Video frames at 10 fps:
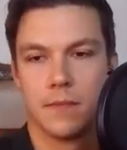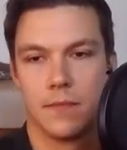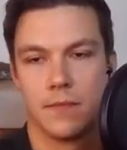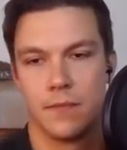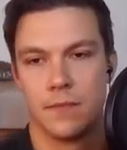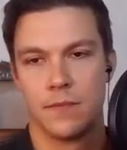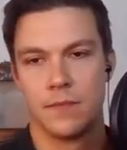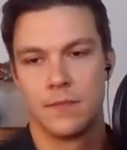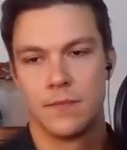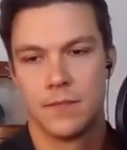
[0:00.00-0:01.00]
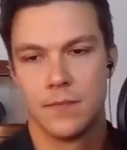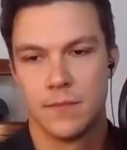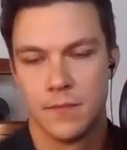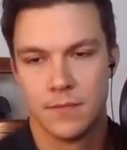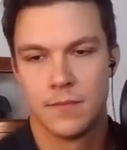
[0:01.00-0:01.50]

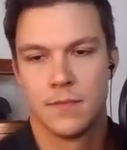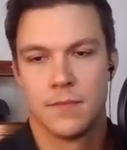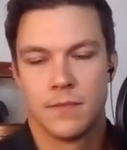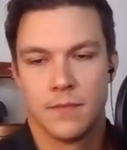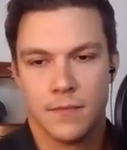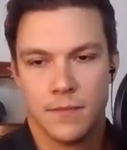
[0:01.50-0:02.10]
This person isn't speaking.